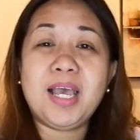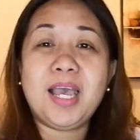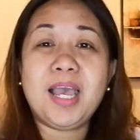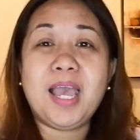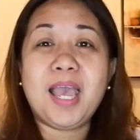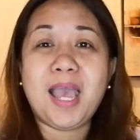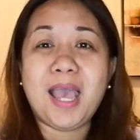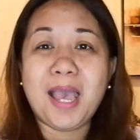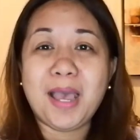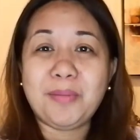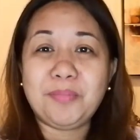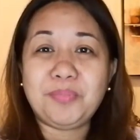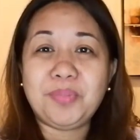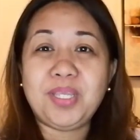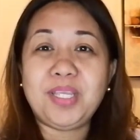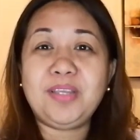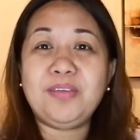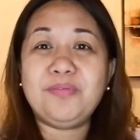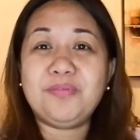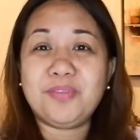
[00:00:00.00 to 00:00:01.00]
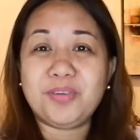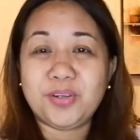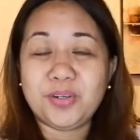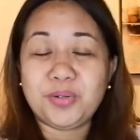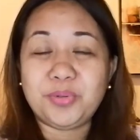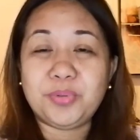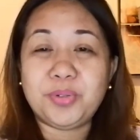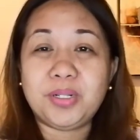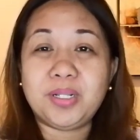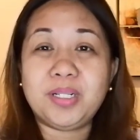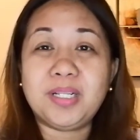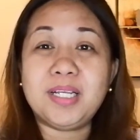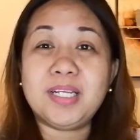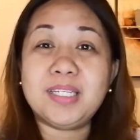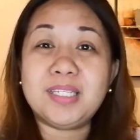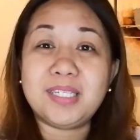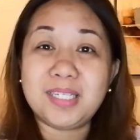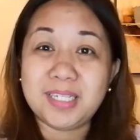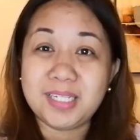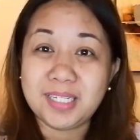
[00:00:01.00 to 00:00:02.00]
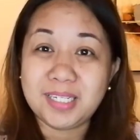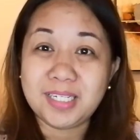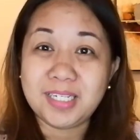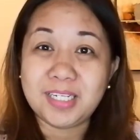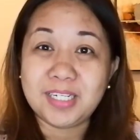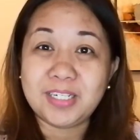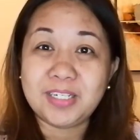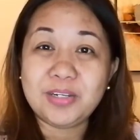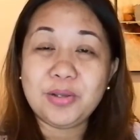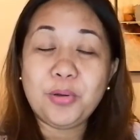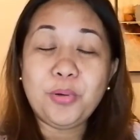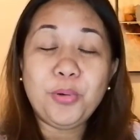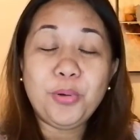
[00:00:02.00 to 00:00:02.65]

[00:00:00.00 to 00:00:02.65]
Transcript: a happy virtual assistant